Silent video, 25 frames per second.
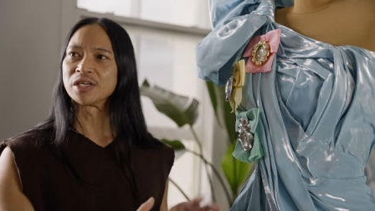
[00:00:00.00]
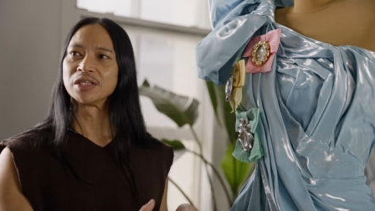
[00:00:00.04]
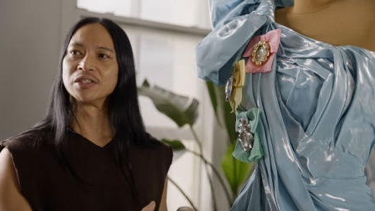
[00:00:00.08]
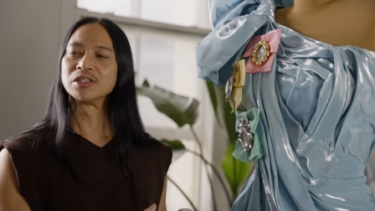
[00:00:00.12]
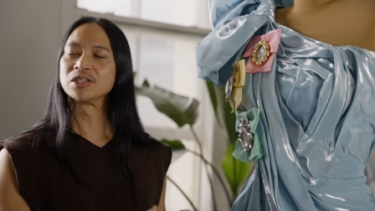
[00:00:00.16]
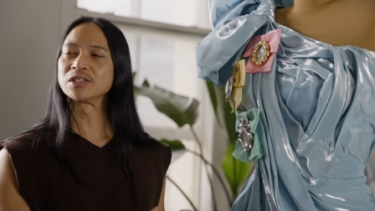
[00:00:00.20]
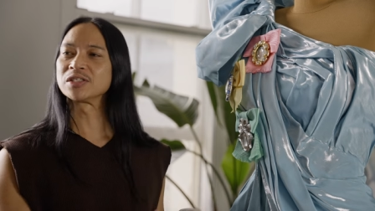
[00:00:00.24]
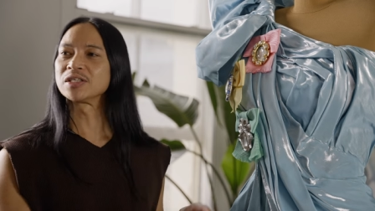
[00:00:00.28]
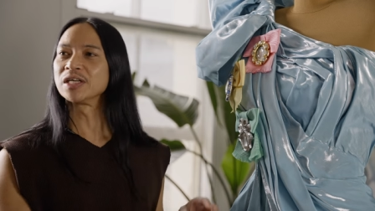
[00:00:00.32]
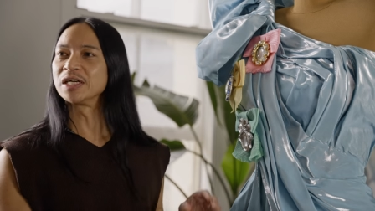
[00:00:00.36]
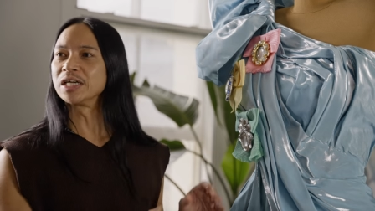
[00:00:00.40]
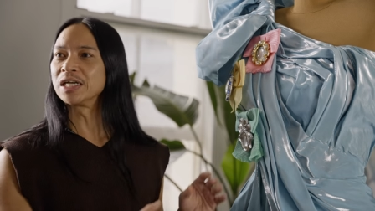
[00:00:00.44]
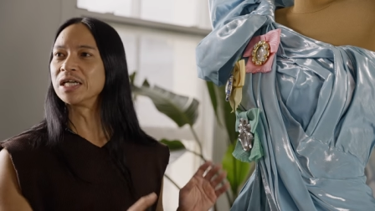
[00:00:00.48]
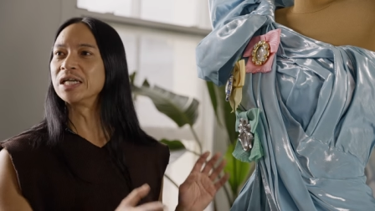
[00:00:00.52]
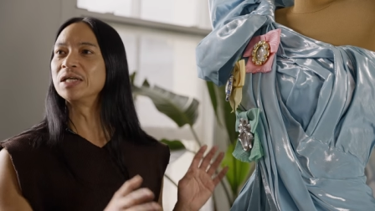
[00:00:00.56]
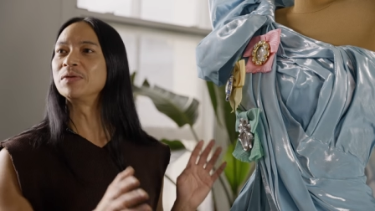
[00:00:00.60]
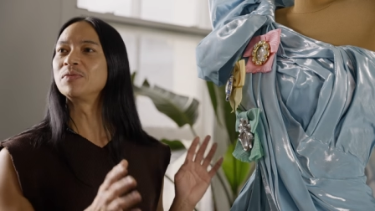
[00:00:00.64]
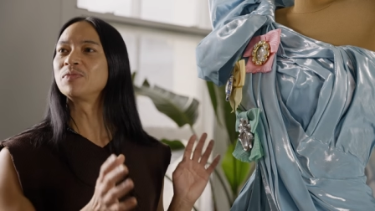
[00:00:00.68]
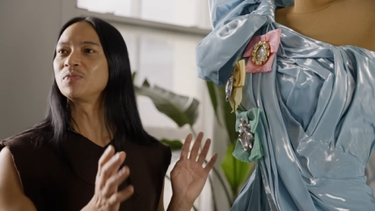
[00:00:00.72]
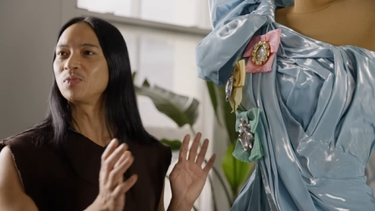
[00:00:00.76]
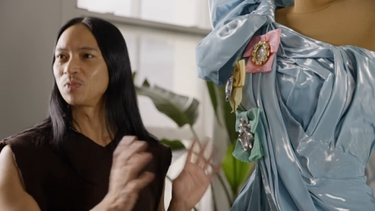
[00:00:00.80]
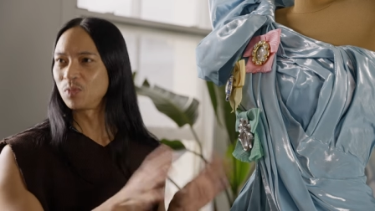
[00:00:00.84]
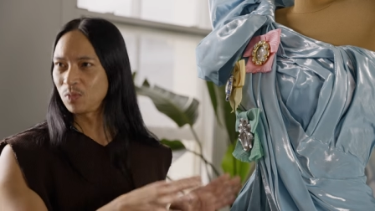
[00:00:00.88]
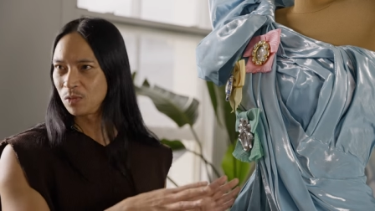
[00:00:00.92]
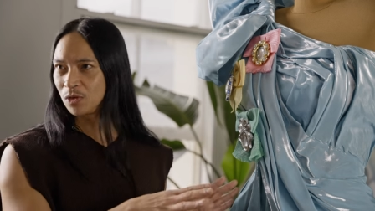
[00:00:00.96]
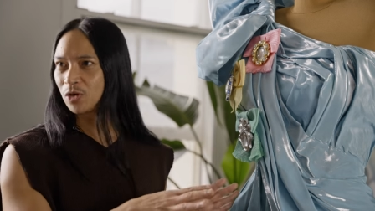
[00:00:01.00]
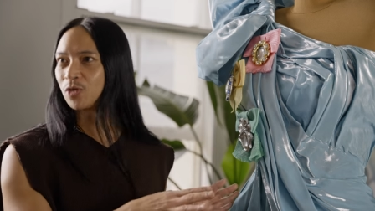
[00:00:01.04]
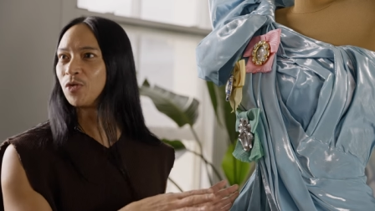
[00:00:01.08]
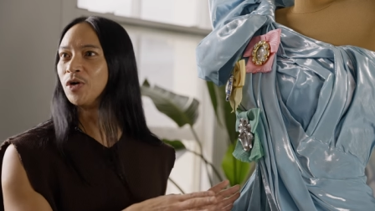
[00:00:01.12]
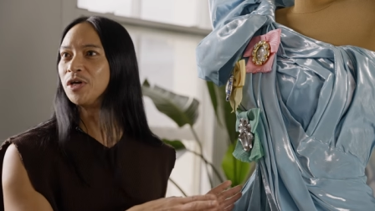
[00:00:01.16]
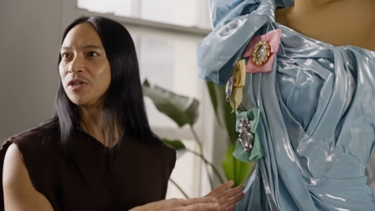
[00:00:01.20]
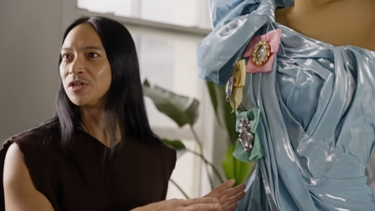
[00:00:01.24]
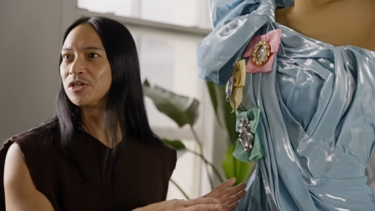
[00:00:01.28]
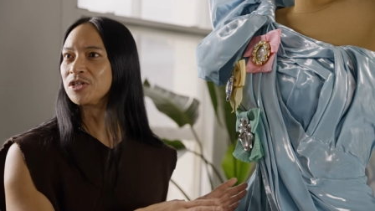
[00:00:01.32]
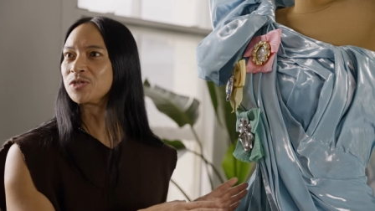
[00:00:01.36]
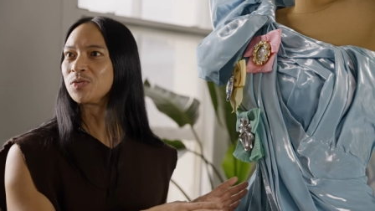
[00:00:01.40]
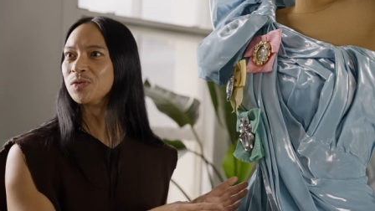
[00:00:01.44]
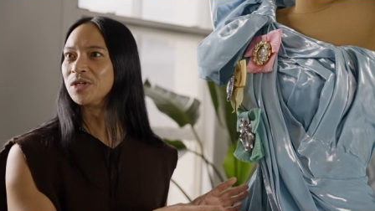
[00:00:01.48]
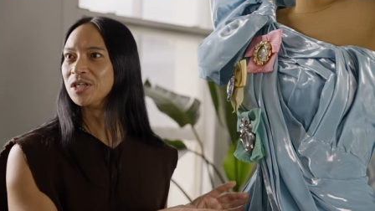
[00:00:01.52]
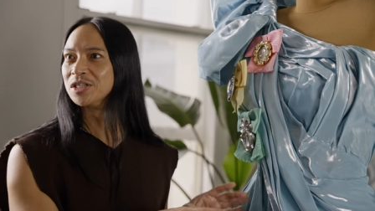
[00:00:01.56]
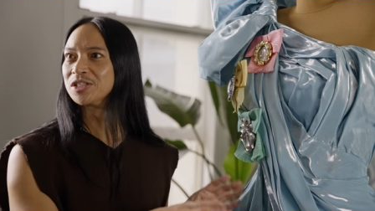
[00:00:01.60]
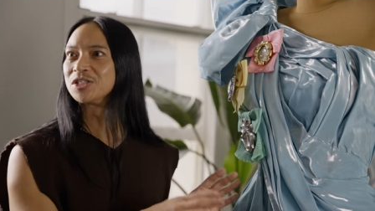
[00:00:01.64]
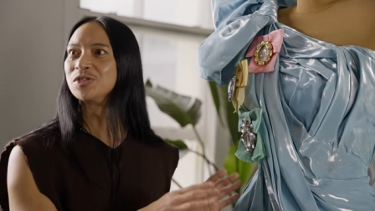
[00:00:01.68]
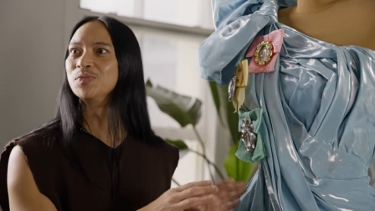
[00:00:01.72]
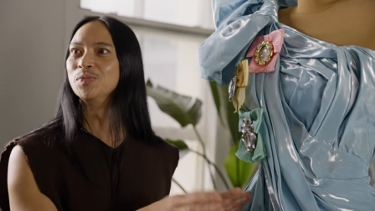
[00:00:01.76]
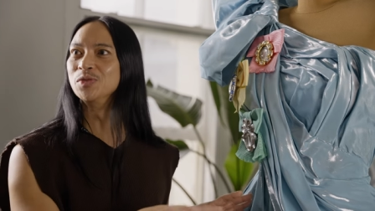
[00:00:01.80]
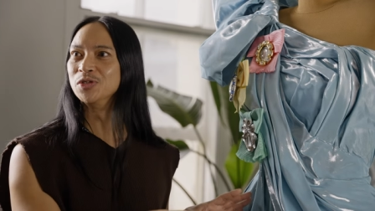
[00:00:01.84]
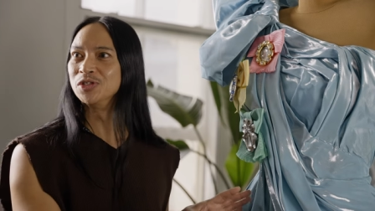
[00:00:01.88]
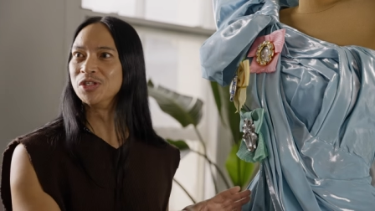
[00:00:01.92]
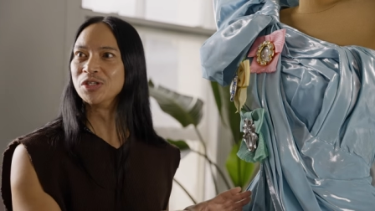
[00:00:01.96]
and just like create this one as a
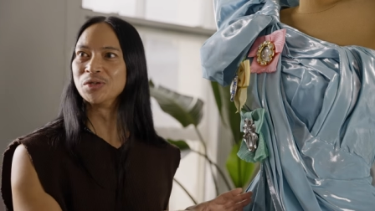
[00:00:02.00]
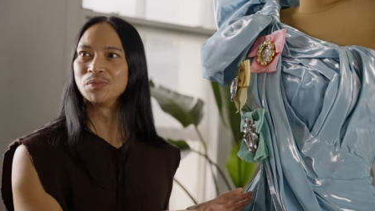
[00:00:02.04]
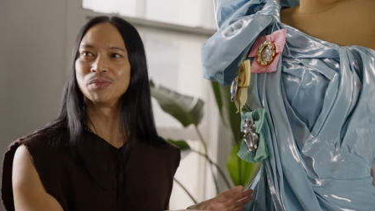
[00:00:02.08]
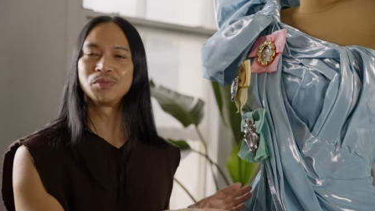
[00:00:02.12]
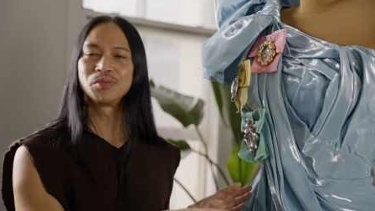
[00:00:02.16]
museum